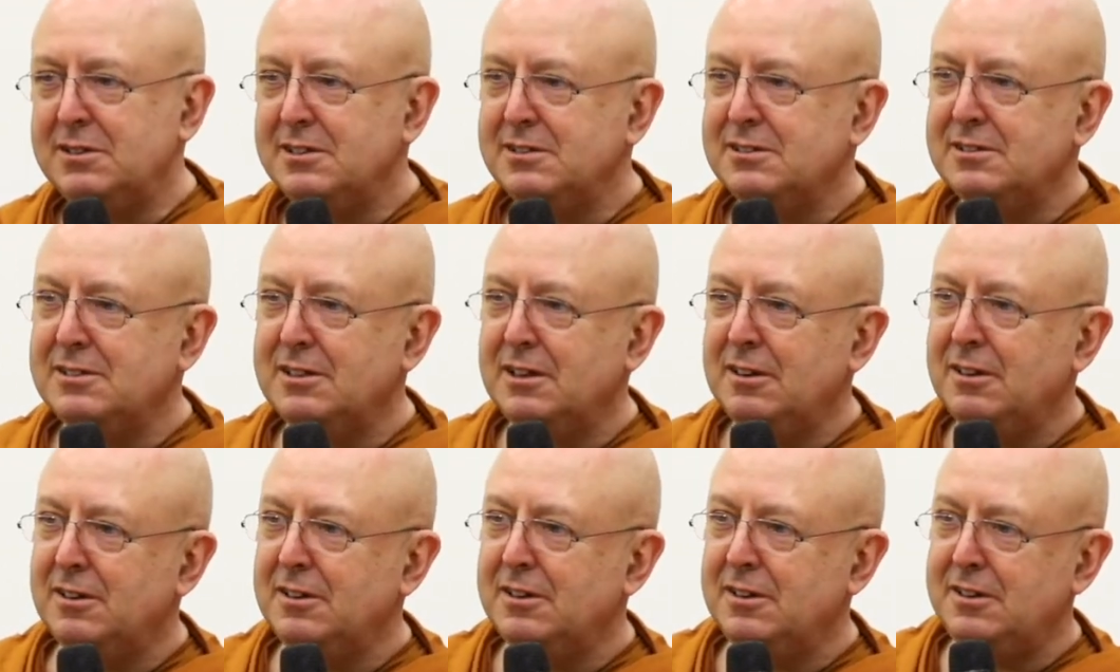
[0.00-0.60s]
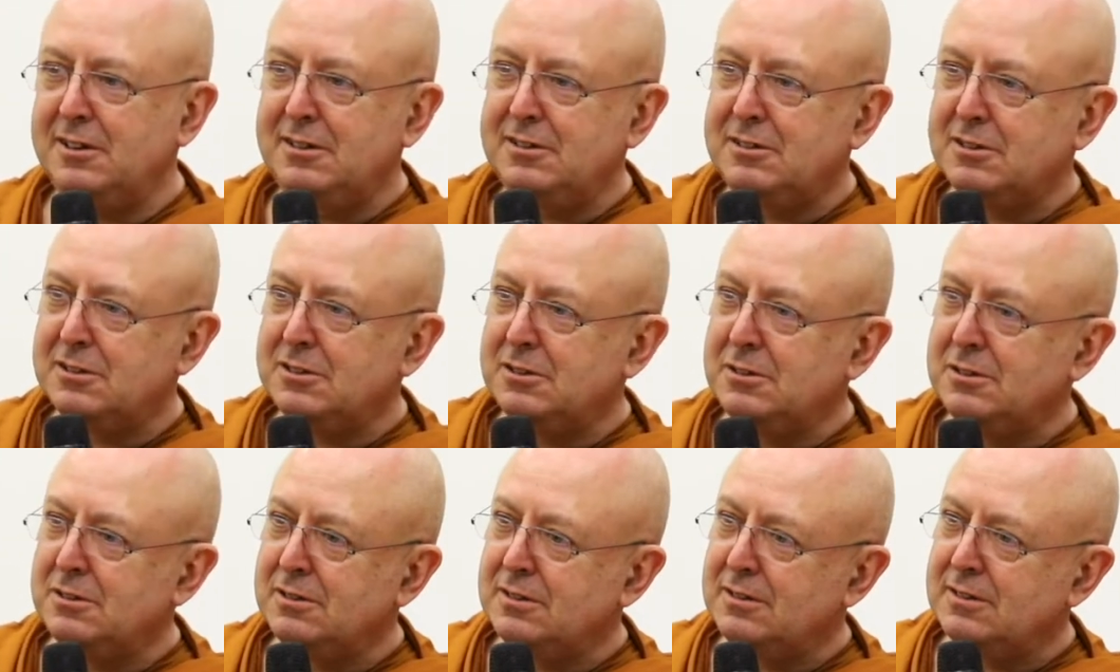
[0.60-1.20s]
Just learning
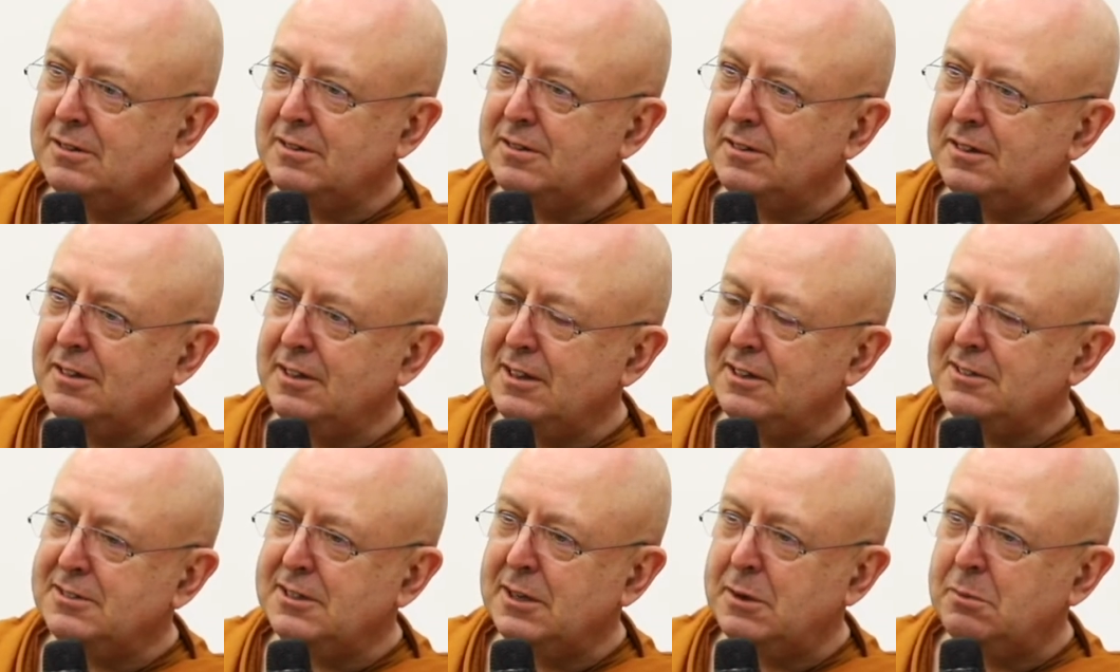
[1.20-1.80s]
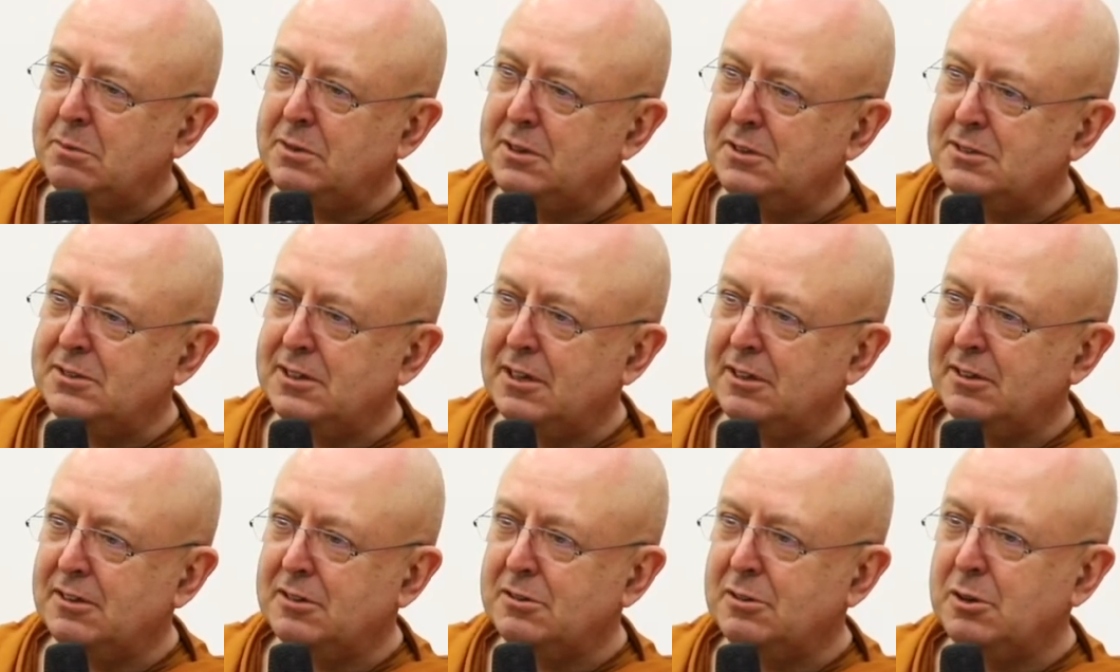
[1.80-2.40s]
to accept each
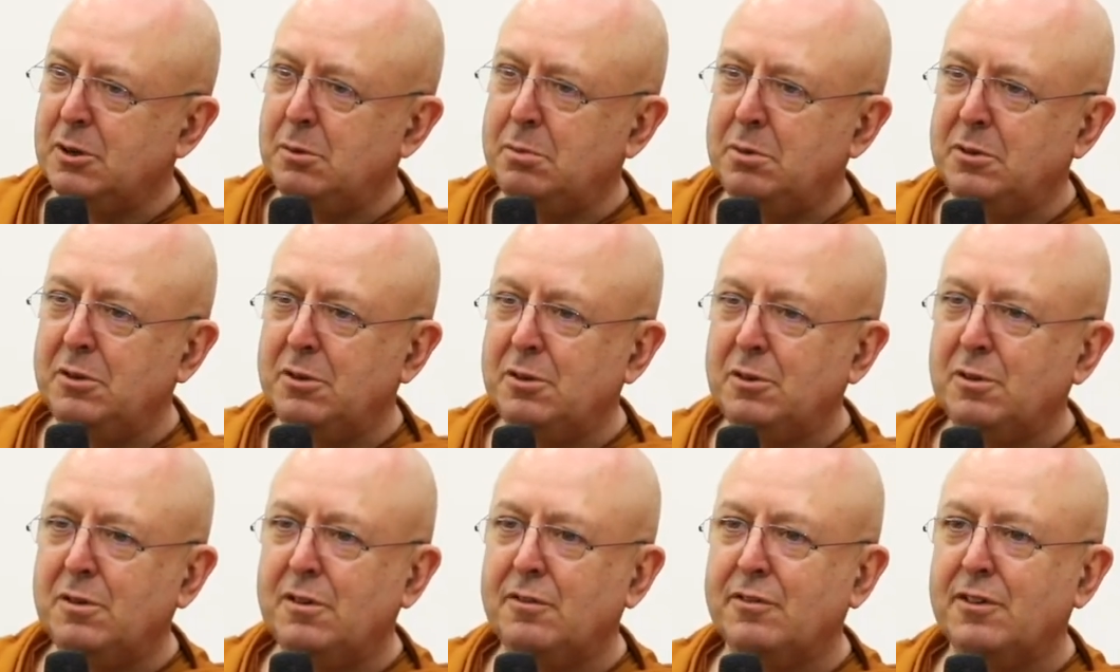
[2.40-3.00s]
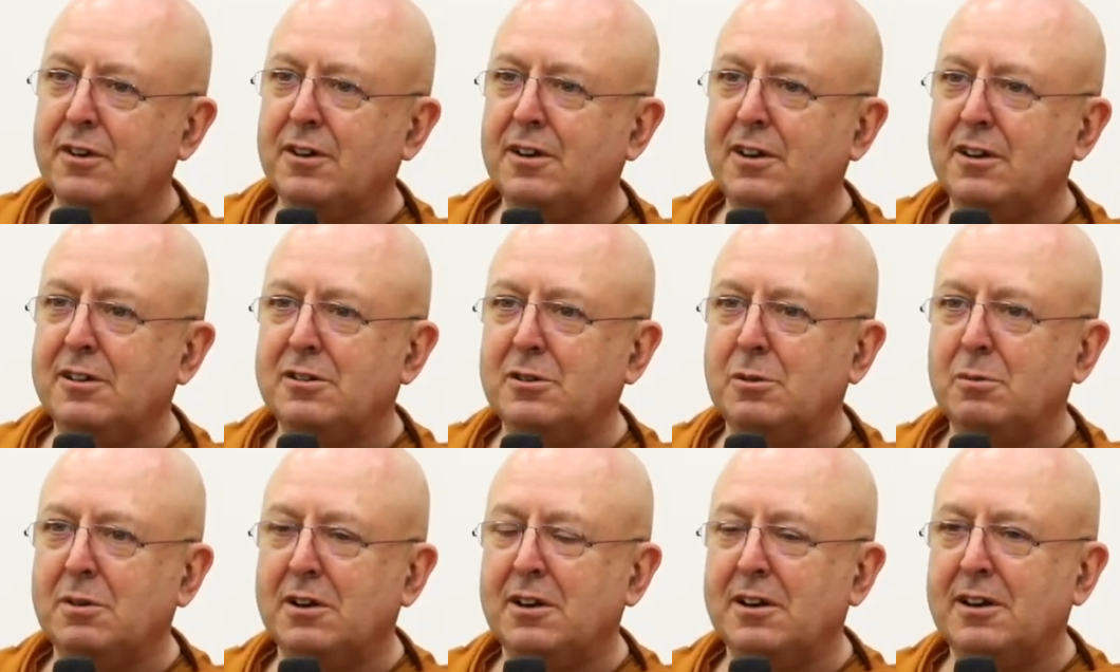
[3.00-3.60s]
other, to open the door of your
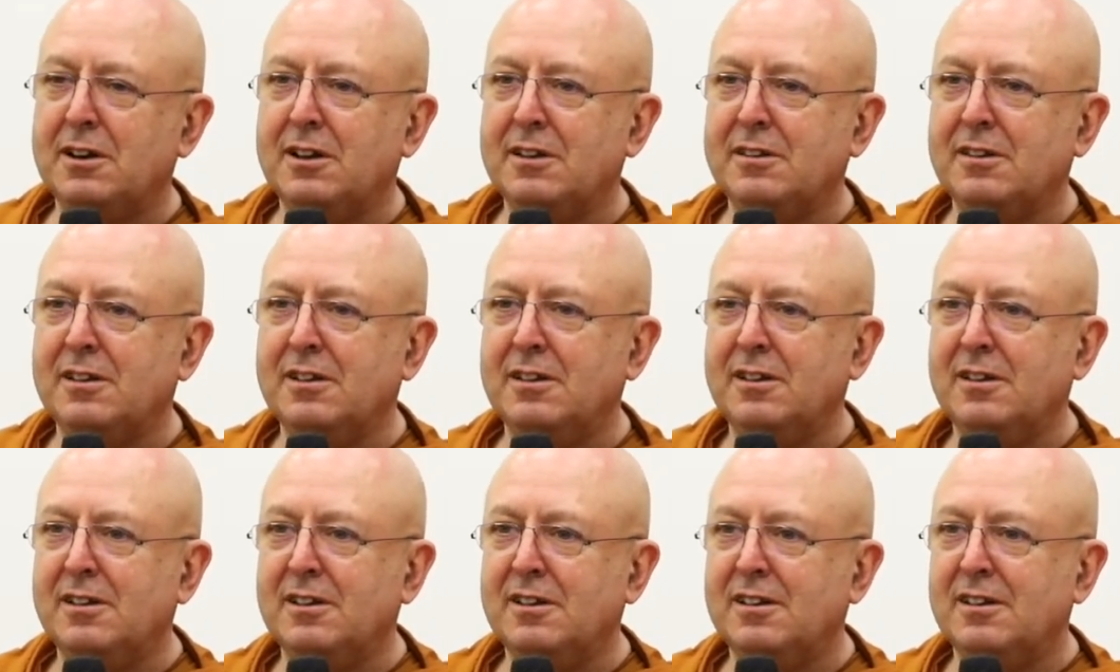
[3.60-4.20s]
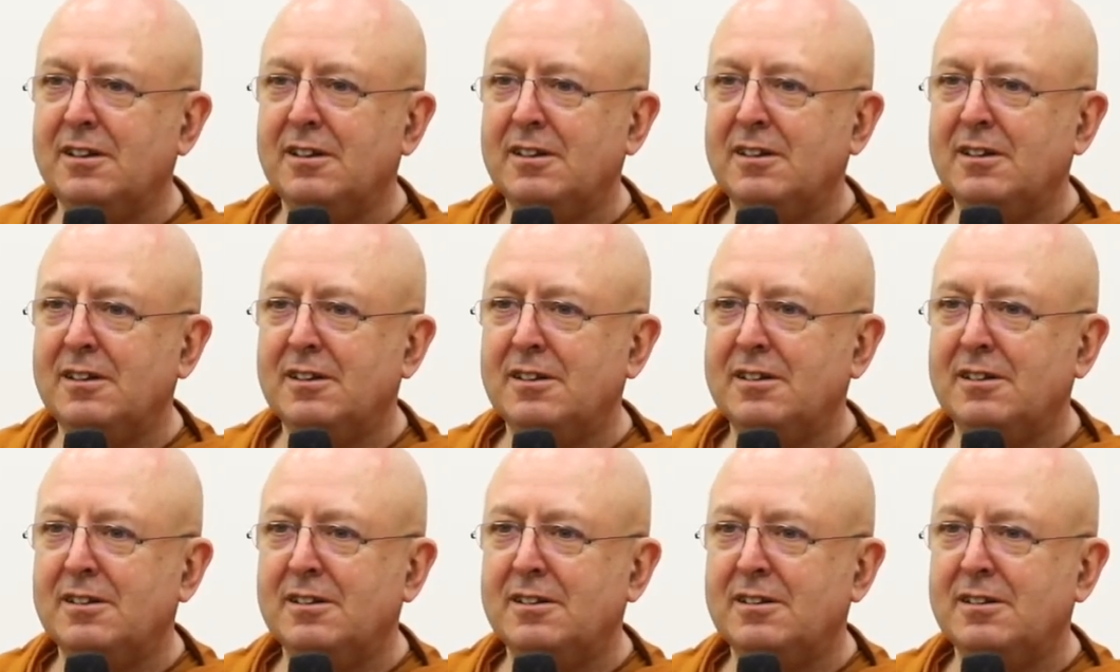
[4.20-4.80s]
heart to one another,
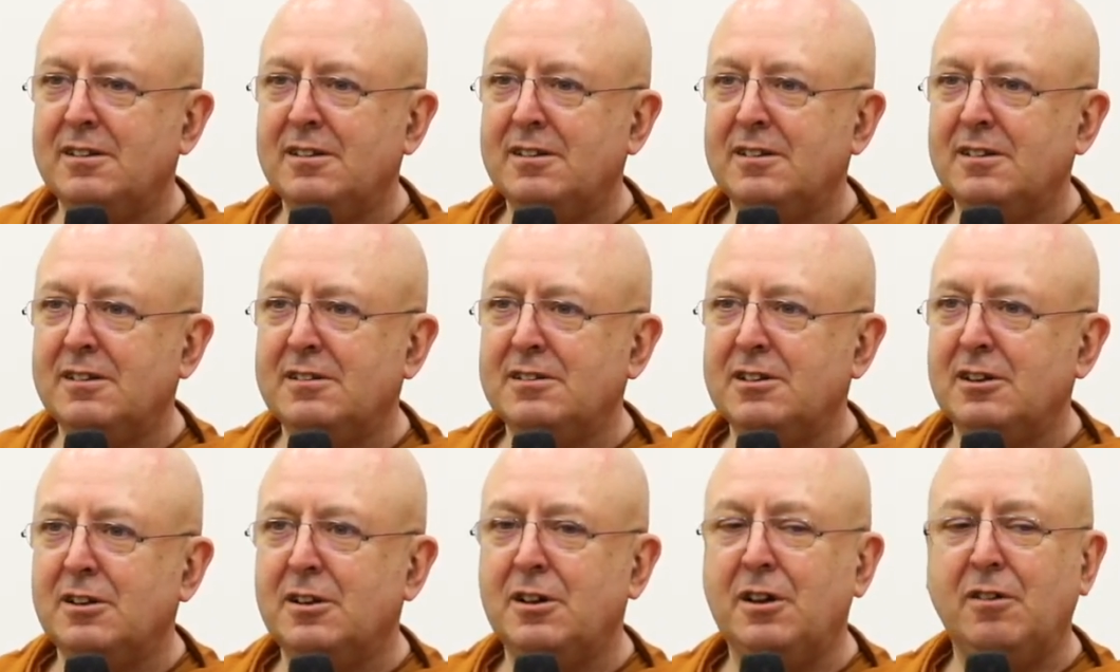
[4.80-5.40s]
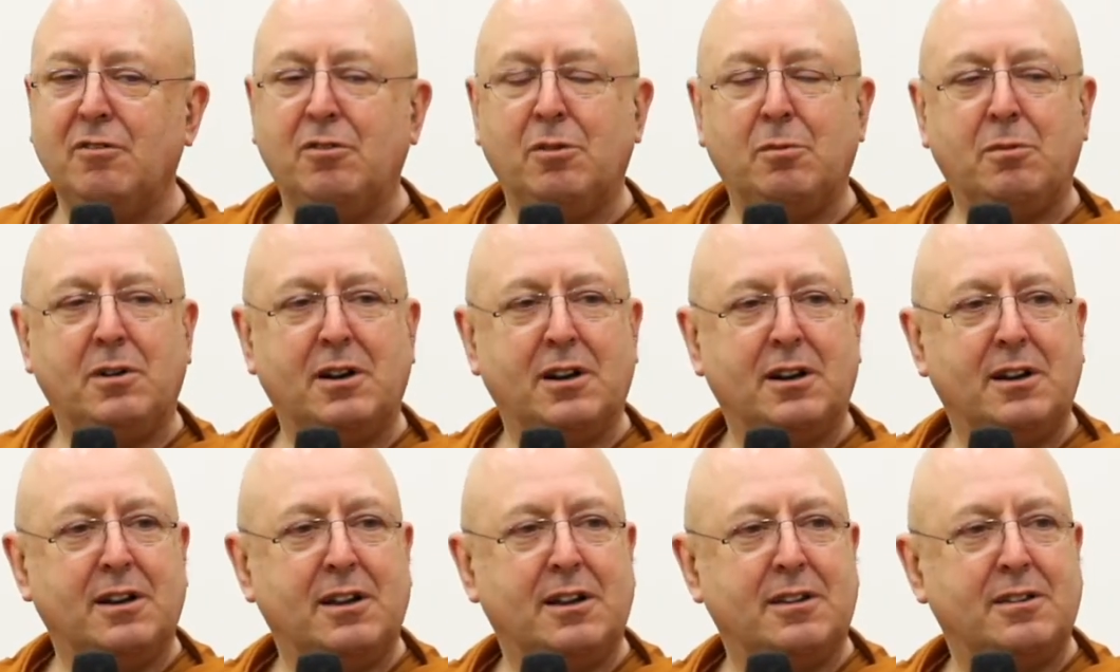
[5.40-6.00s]
to learn from
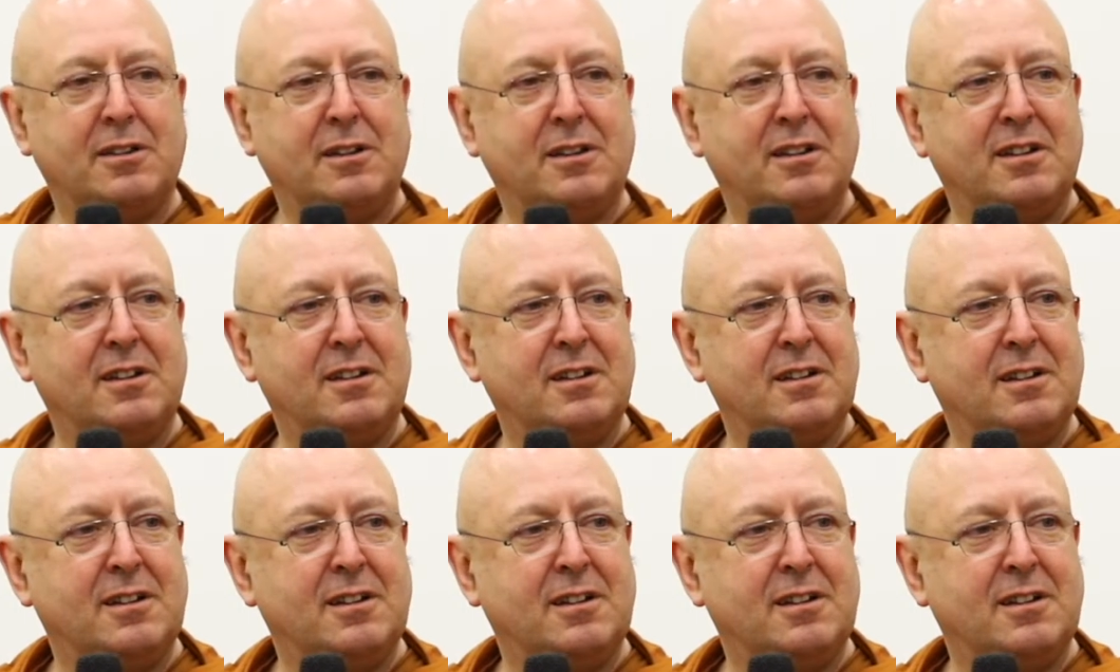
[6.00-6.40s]
one another.